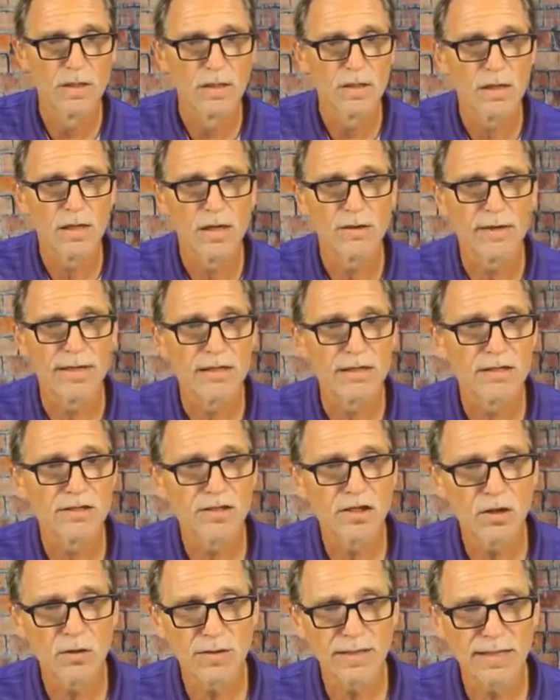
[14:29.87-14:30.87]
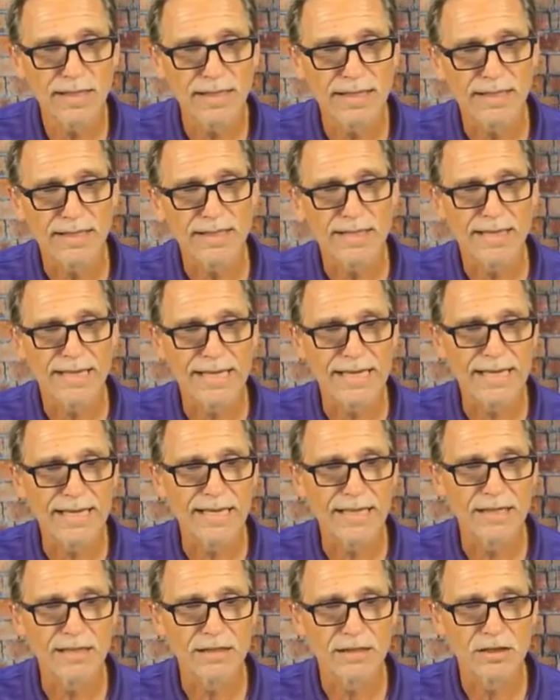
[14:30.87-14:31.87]
All right, let's go ahead
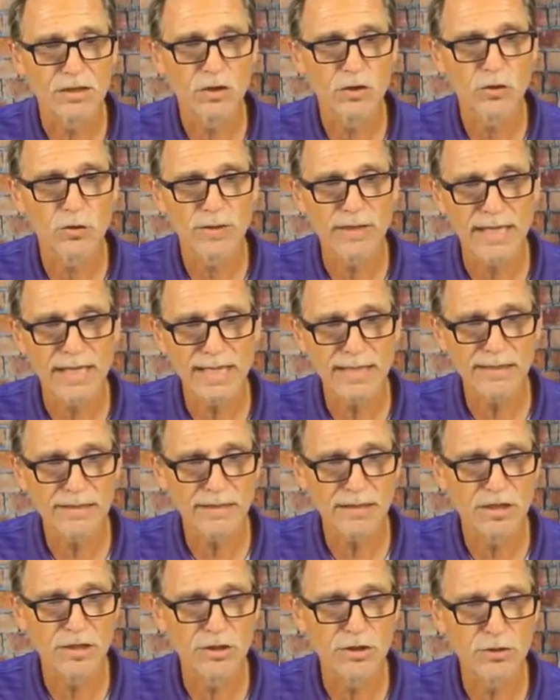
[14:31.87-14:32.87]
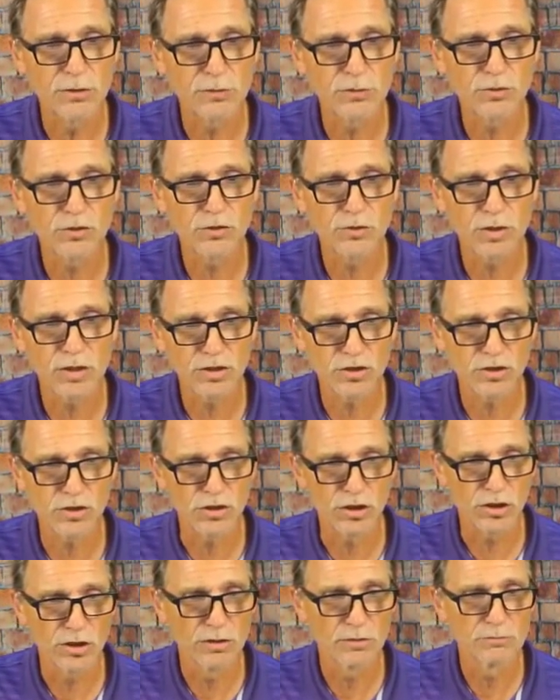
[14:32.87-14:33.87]
and create a new
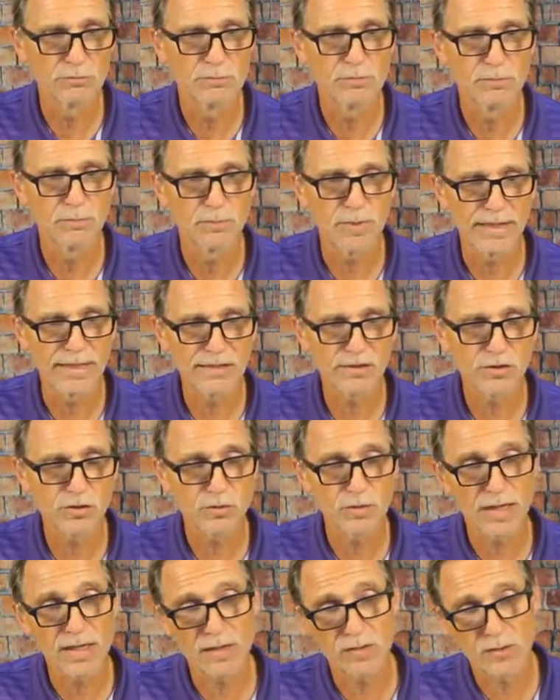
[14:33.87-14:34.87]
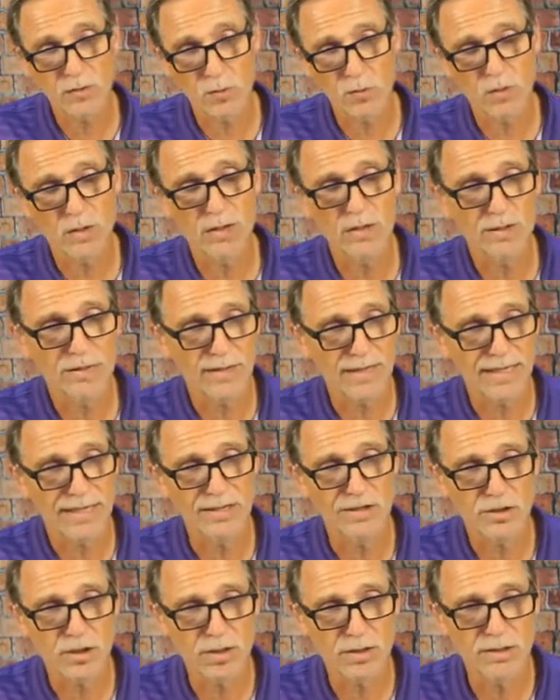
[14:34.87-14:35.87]
structure based around the one that I
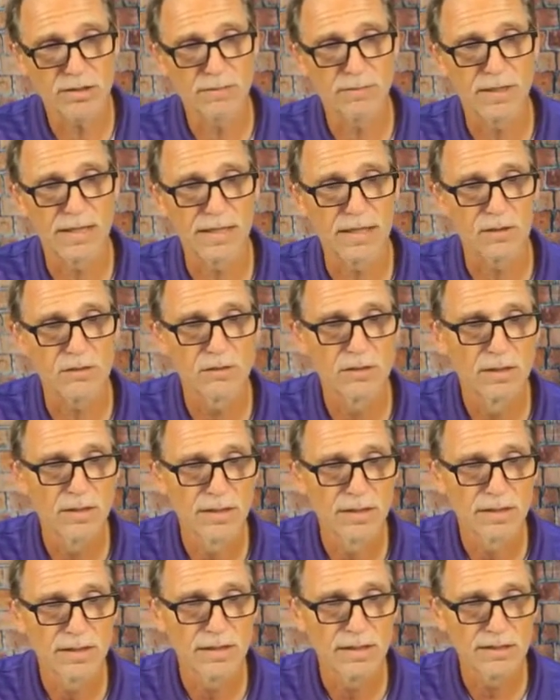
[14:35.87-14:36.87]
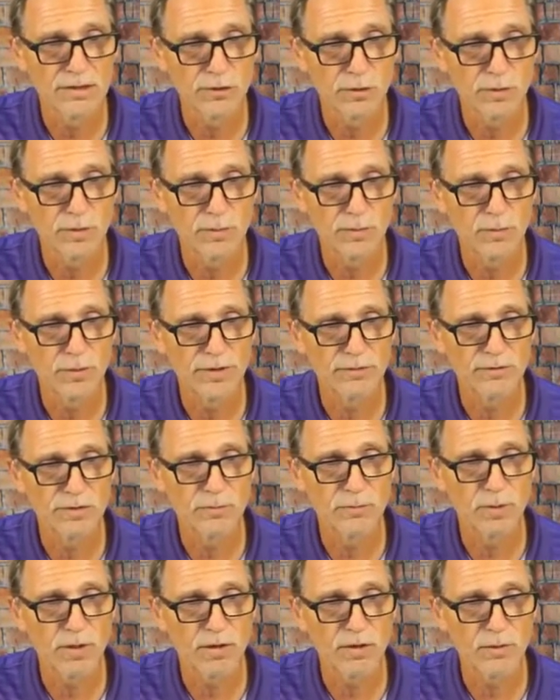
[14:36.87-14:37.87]
talked about during the previous
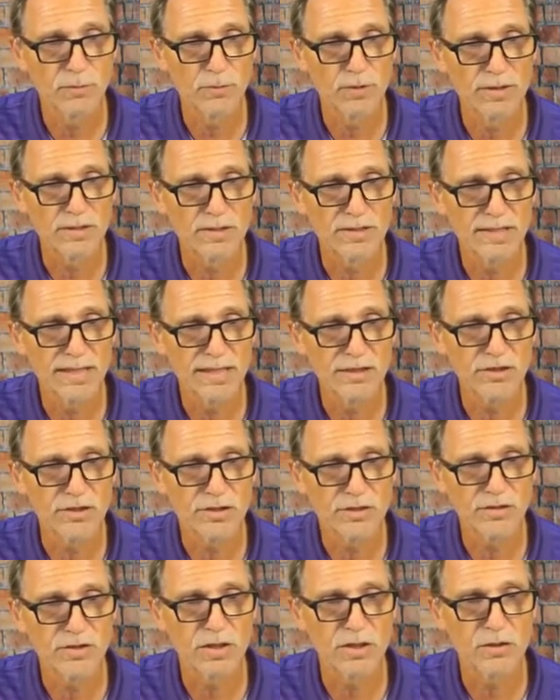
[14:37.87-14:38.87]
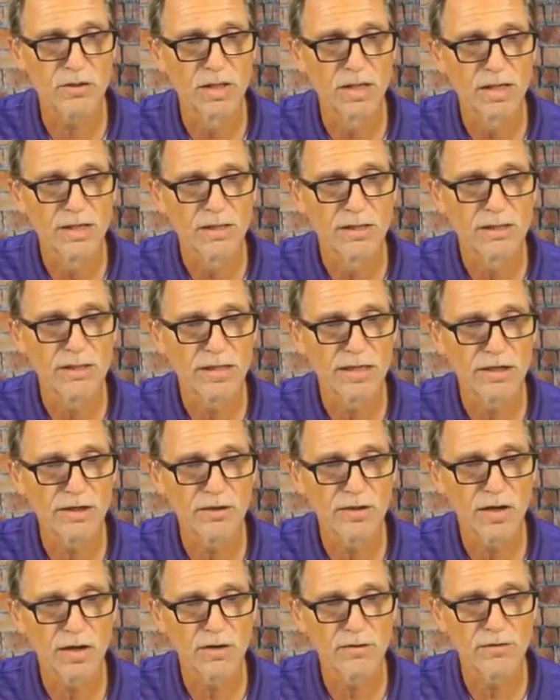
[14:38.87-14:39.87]
part of the presentation. So
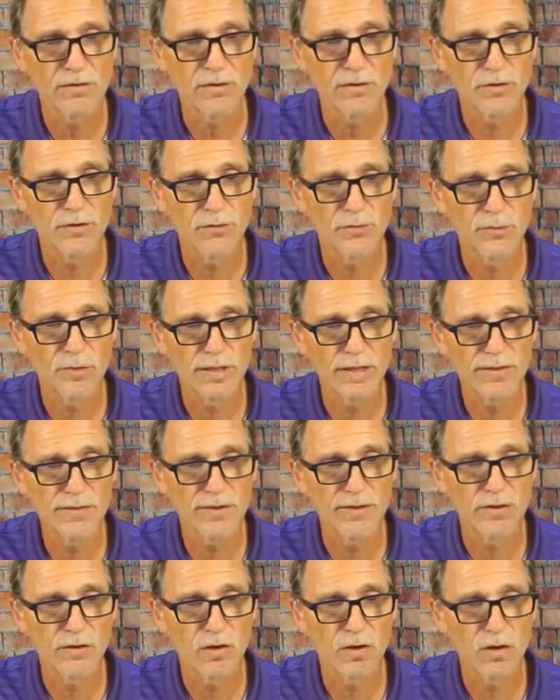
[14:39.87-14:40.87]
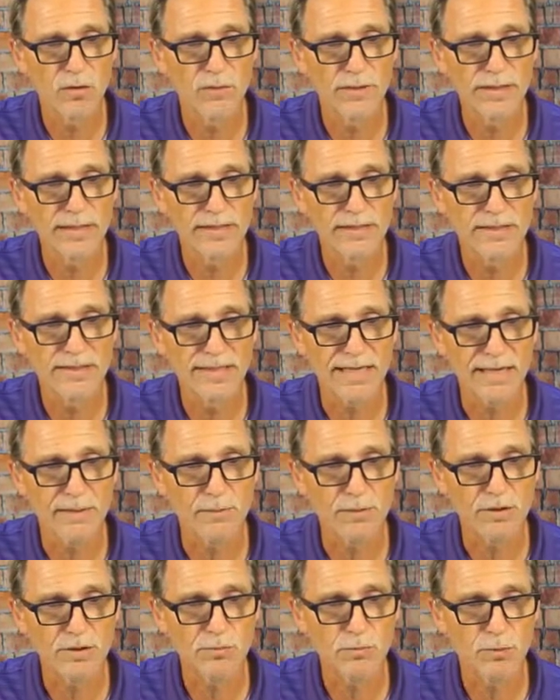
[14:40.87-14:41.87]
here are the three that are already
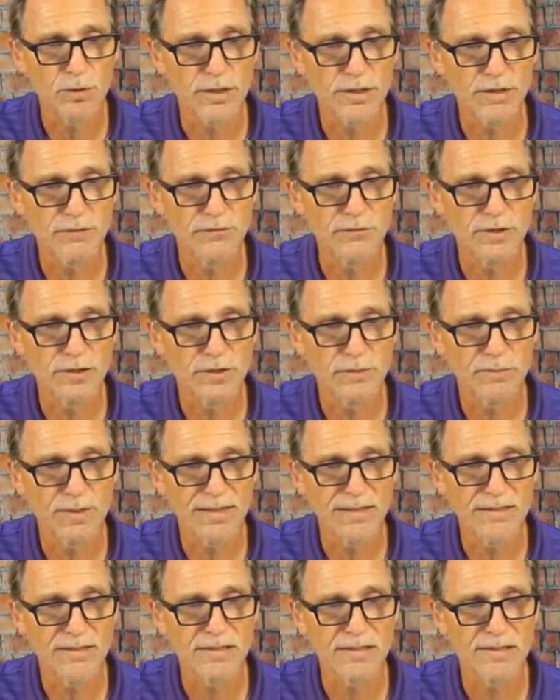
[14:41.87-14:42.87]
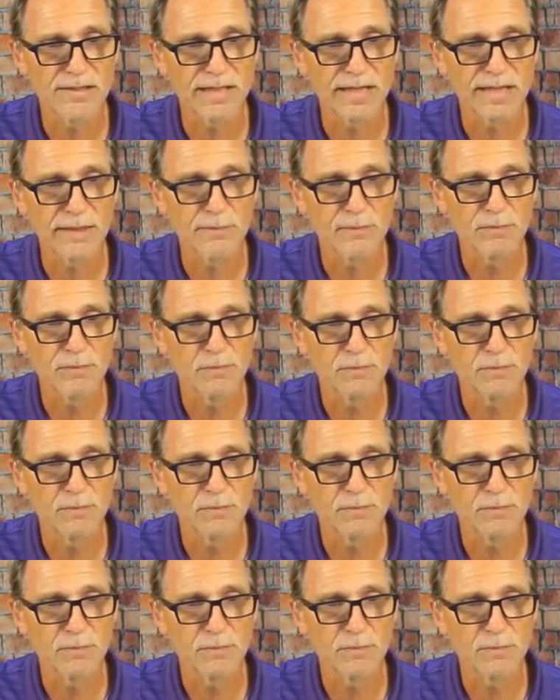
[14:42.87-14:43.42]
established, pre-configured by Seascape.